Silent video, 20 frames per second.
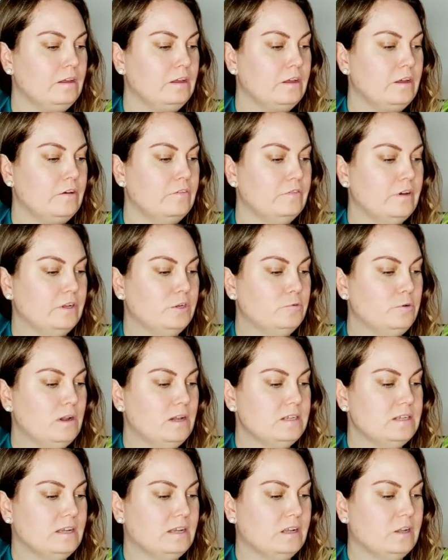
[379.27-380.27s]
The
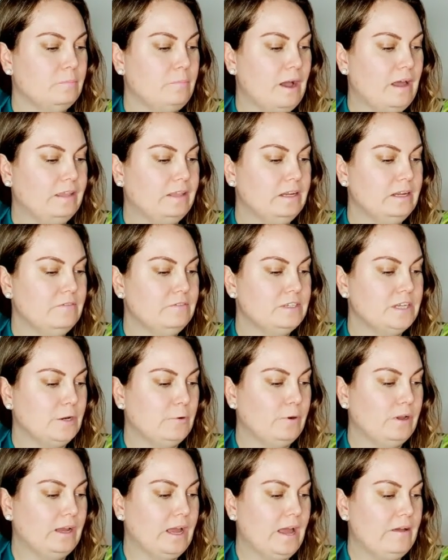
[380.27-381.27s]
dual-sided pad lifts
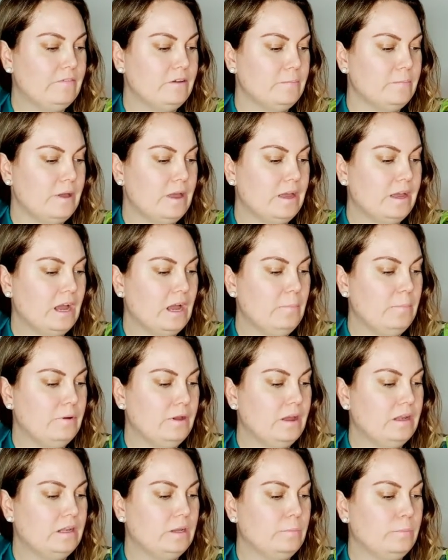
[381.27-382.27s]
away heavy makeup
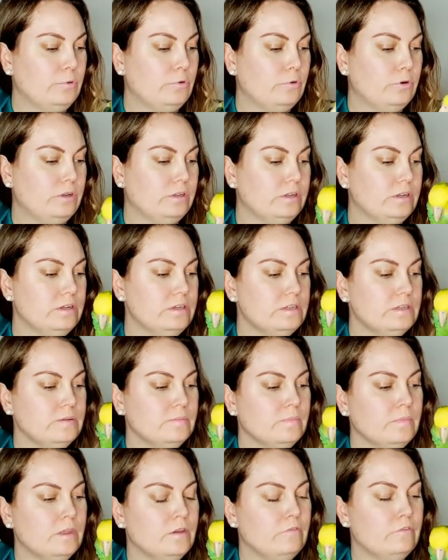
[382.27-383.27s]
and impurities
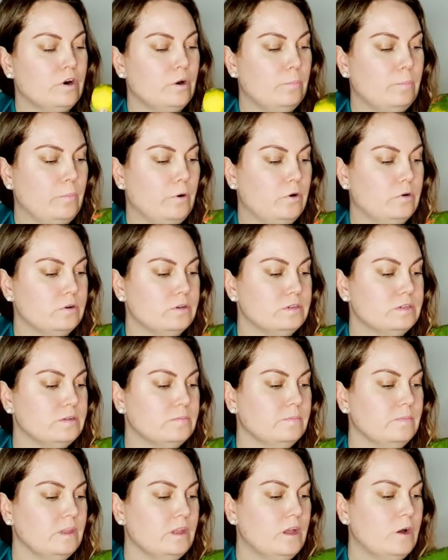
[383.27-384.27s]
from pores,
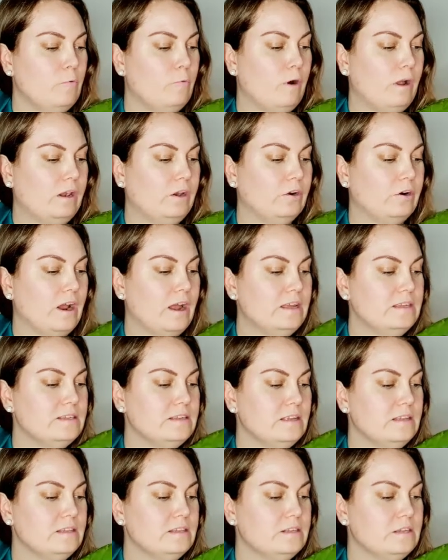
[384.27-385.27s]
while rice
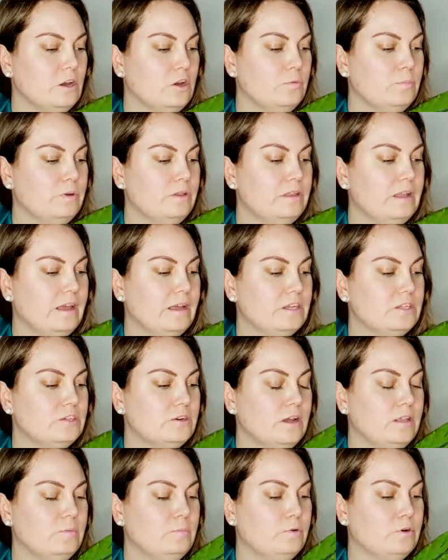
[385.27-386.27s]
and soybean
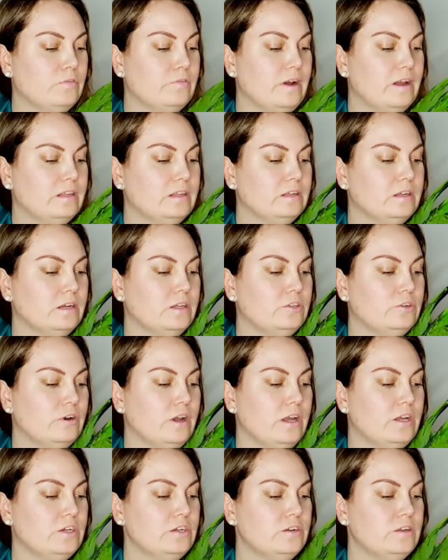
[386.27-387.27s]
extract provide
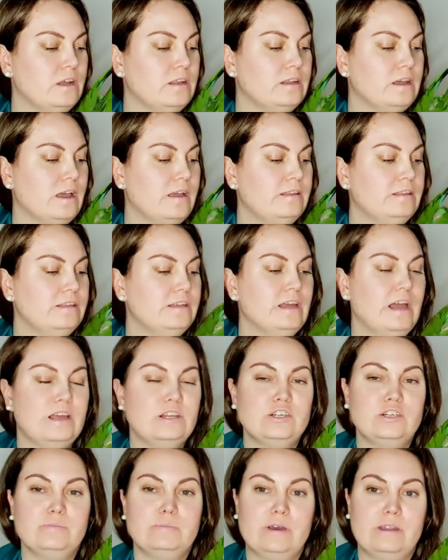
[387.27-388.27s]
hydration and
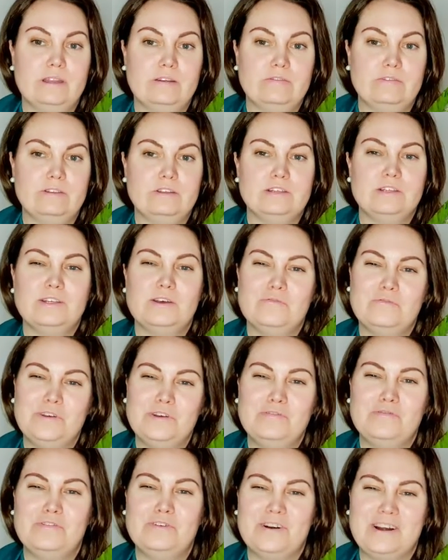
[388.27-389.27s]
anti-aging benefits.
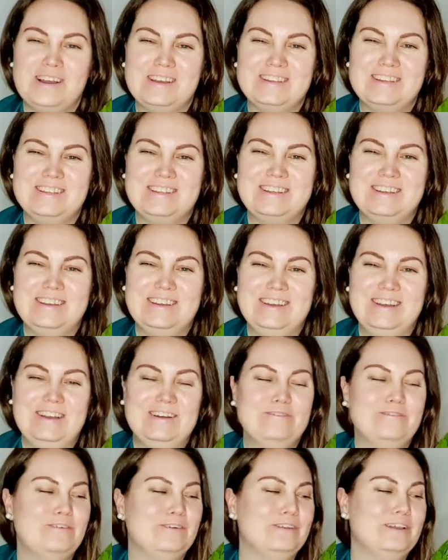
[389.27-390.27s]
Something for us,
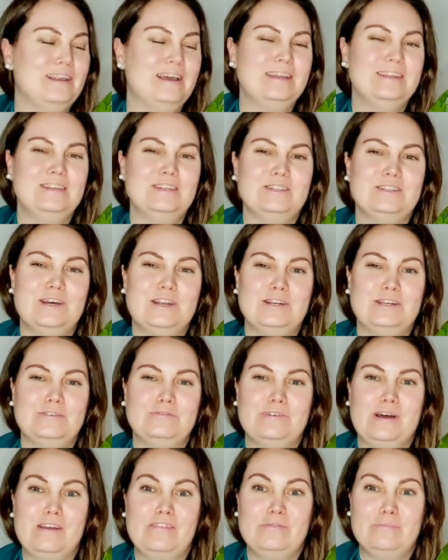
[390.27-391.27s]
for the ladies
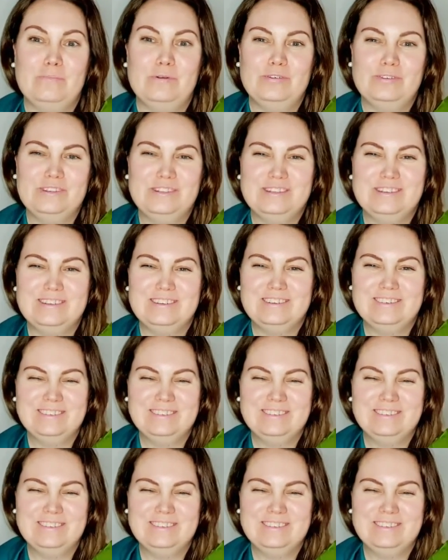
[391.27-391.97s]
35 plus.